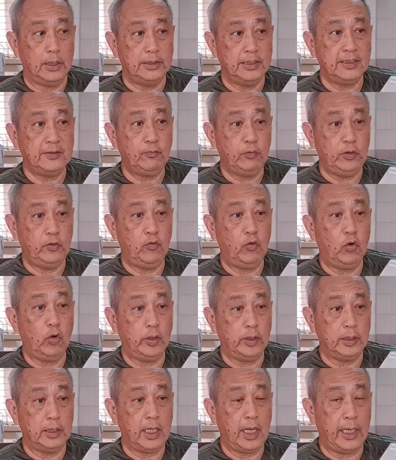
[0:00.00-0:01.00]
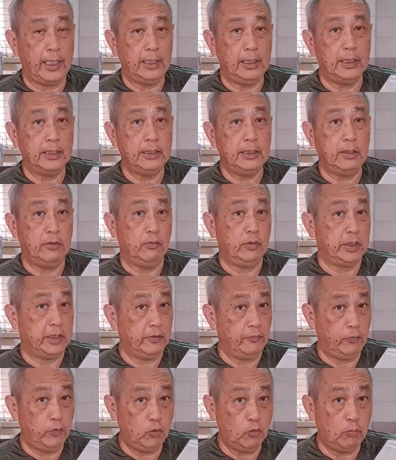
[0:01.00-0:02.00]
just withdraw in Thailand, they will
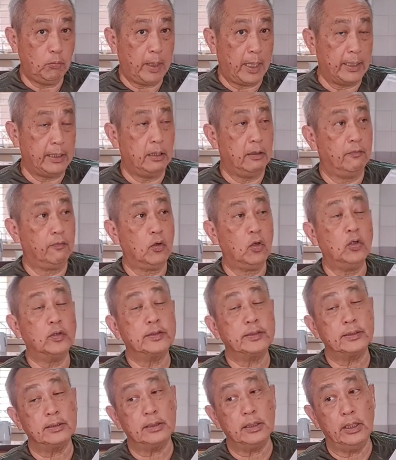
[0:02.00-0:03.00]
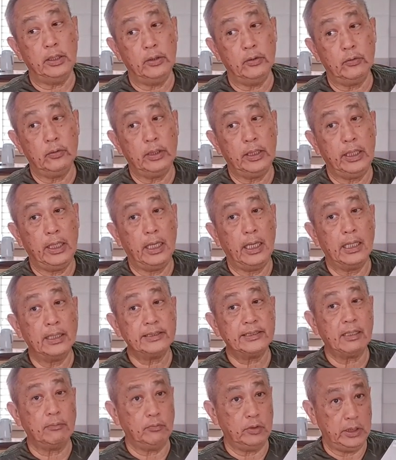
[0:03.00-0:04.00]
give you, but of course, there are
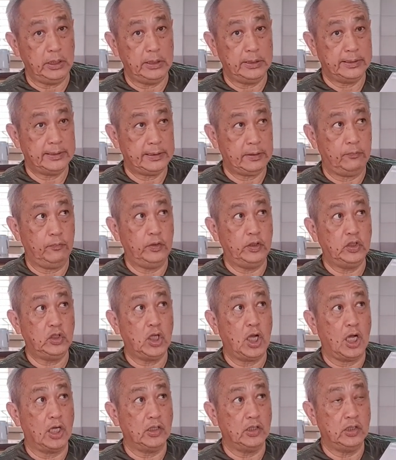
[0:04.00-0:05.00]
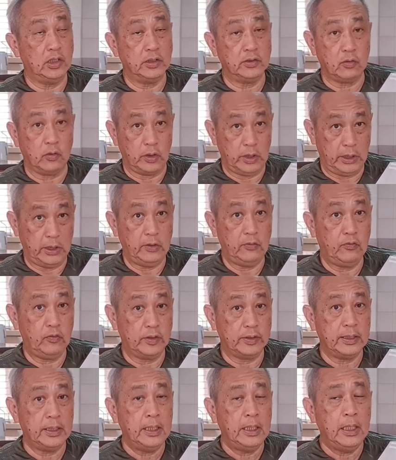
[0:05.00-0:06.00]
some service charges or
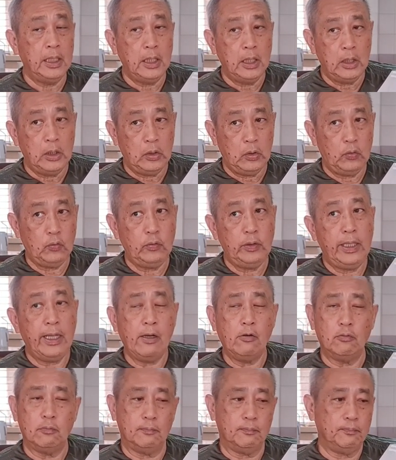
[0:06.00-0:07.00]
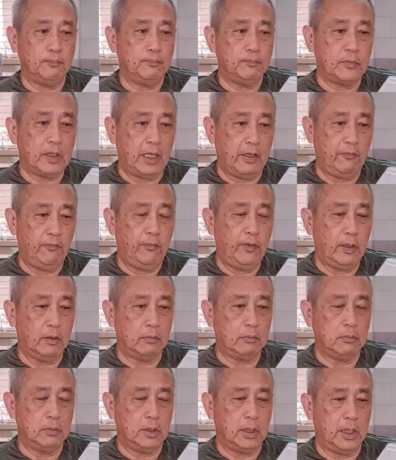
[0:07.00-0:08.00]
interest. No doubt, I
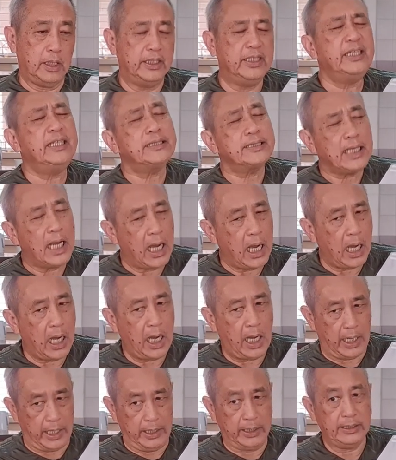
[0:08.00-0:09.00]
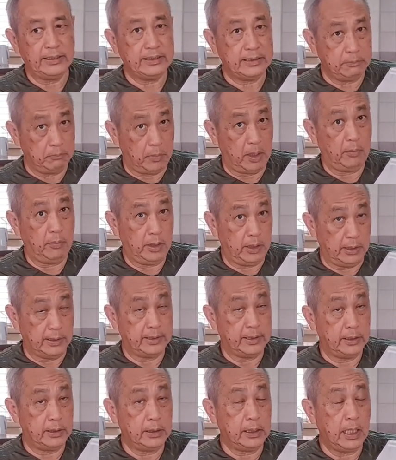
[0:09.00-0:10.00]
felt it is high, maybe in
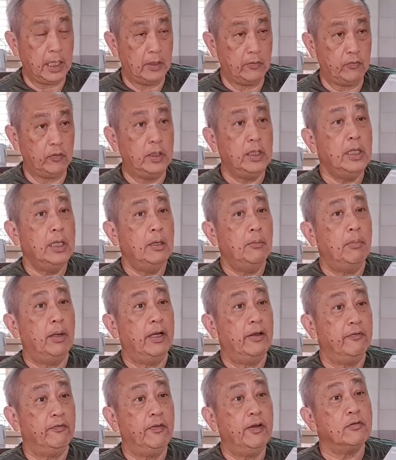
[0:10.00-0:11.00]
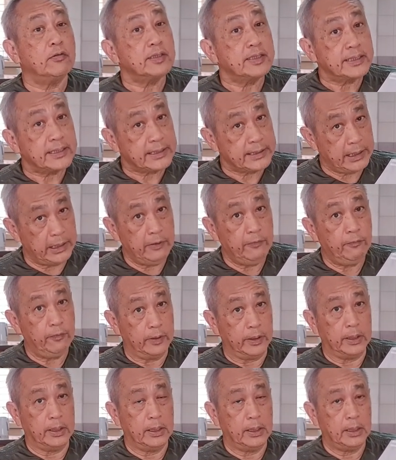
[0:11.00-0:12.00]
certain countries, but I felt
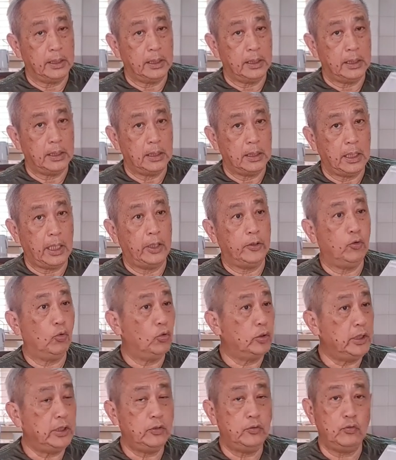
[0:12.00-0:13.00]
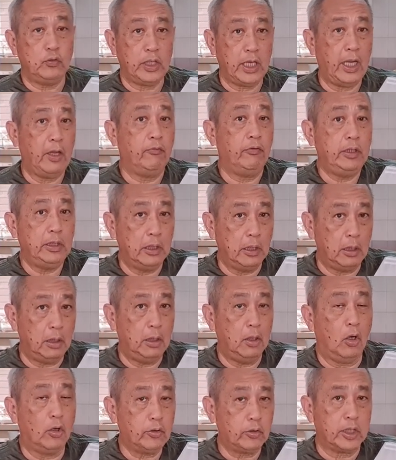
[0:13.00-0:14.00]
safer. I don't need to carry a
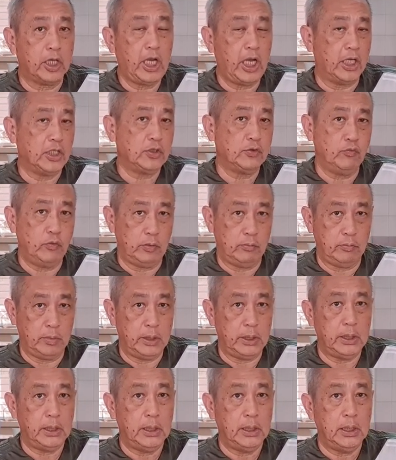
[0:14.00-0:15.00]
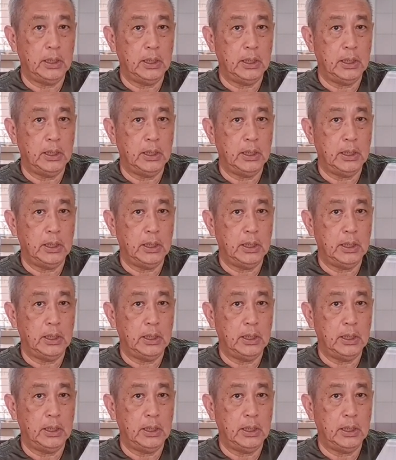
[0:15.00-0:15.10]
lot of cash with me.